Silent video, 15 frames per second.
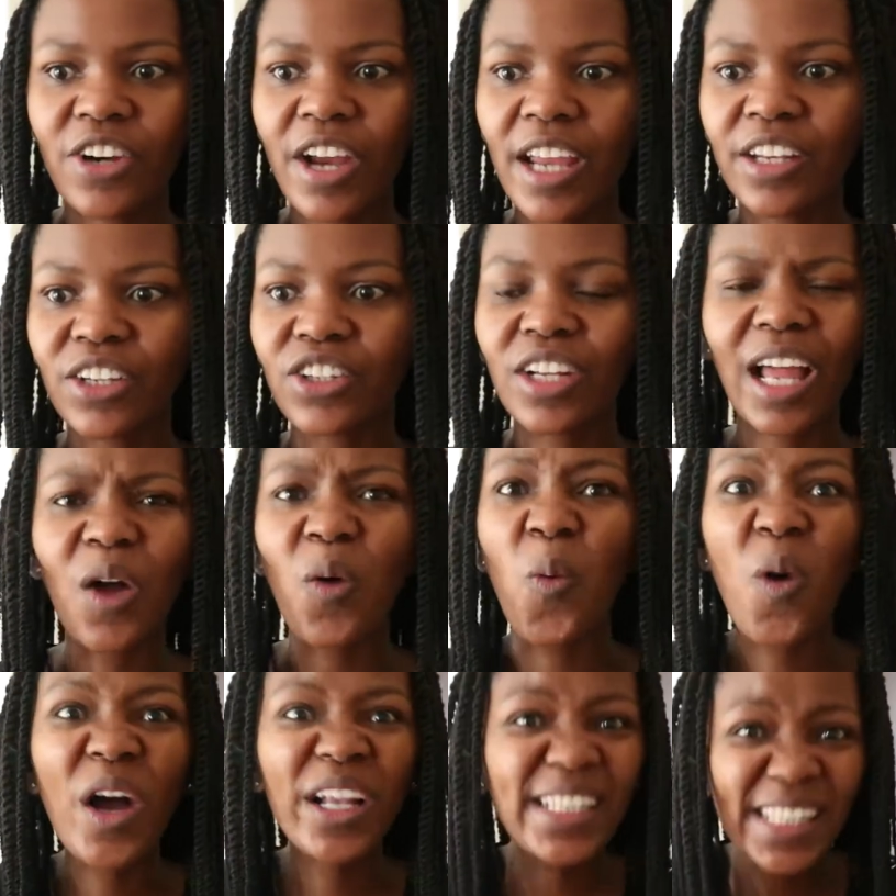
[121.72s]
Rand and you're like,
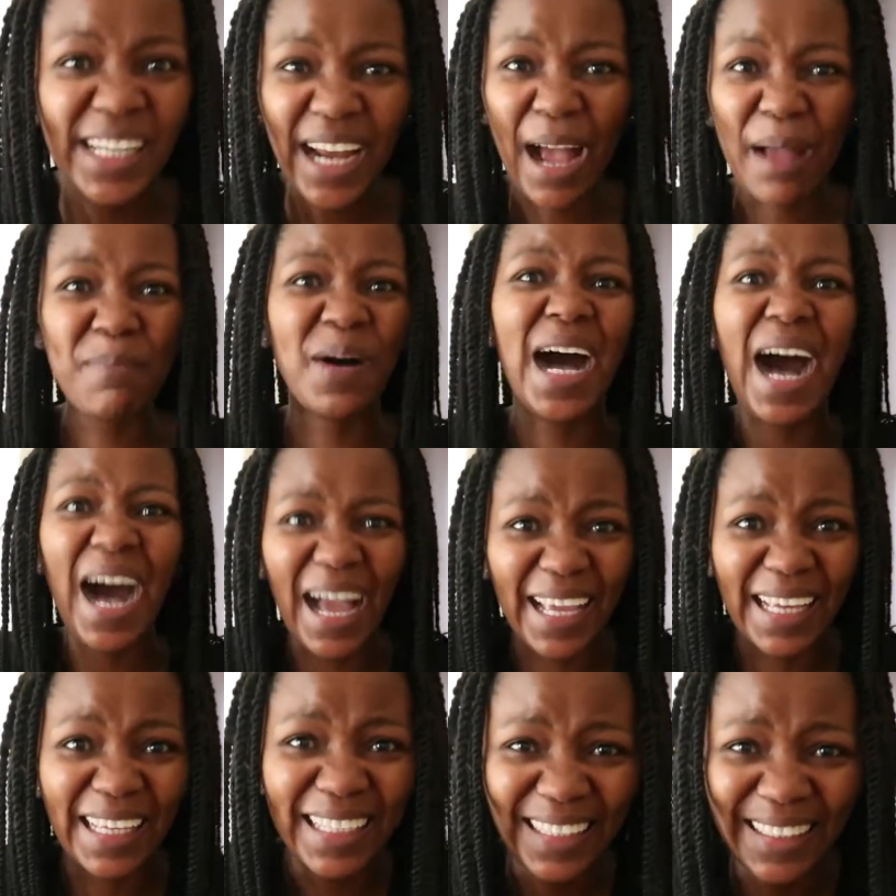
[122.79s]
what did I buy?